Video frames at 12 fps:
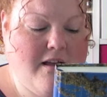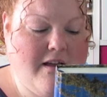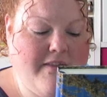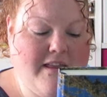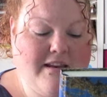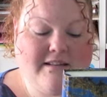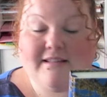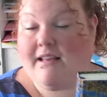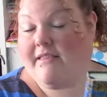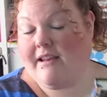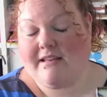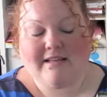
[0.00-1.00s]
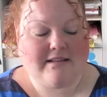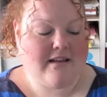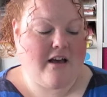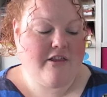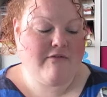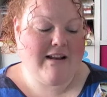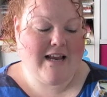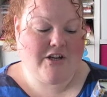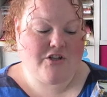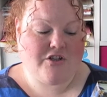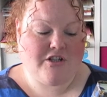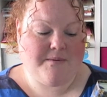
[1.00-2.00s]
And then it says, other
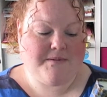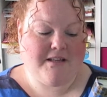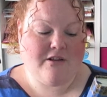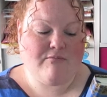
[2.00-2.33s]
relationships in